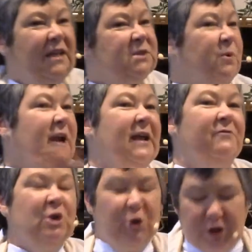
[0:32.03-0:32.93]
spreading of
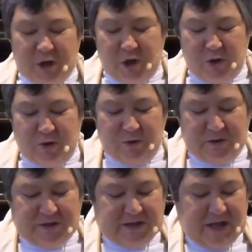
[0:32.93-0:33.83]
the good
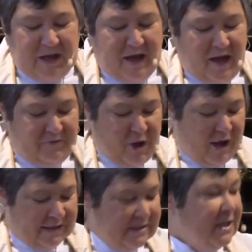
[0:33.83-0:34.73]
news of
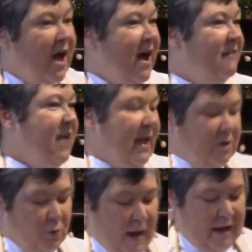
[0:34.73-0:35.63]
God's love
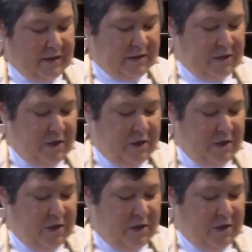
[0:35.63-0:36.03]
and grace